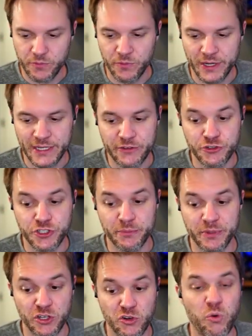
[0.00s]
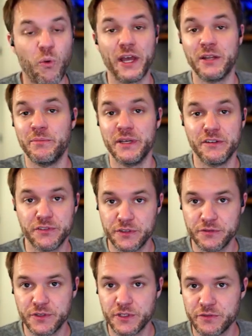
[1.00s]
Right now they're jumping quite a bit for
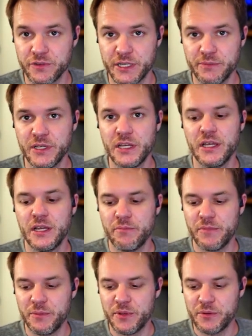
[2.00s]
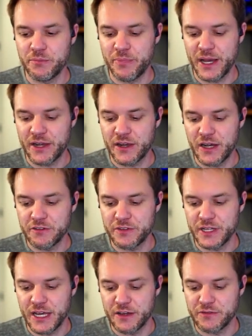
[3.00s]
the first frame. Maybe you back off
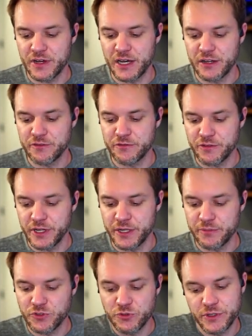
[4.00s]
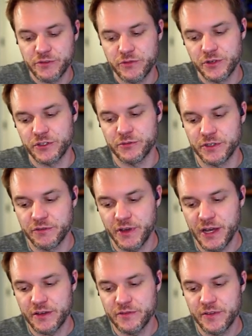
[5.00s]
and have on frame 24 to
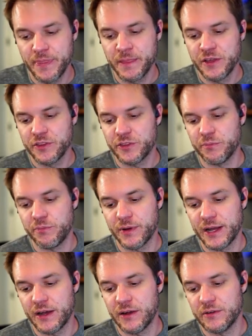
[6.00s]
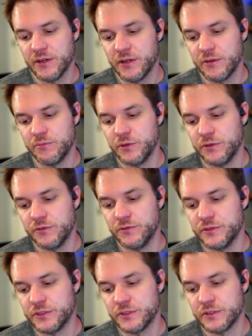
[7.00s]
25, the brow
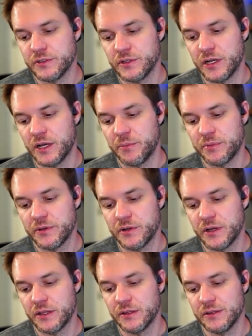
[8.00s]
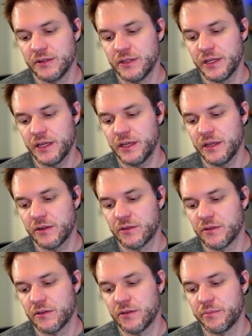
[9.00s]
moves up a
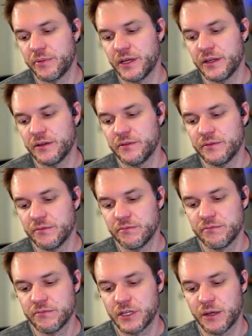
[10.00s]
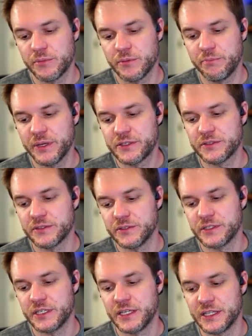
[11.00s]
little bit, a couple
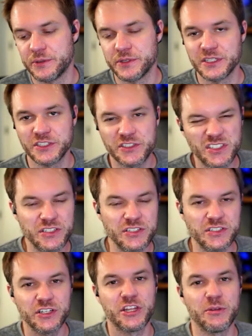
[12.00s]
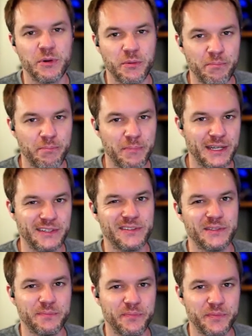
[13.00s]
pixels again, like we're saying, just to start the
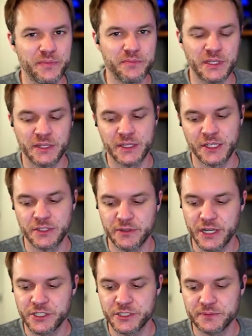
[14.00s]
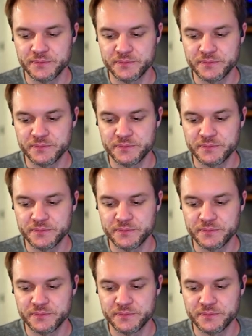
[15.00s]
momentum in that direction.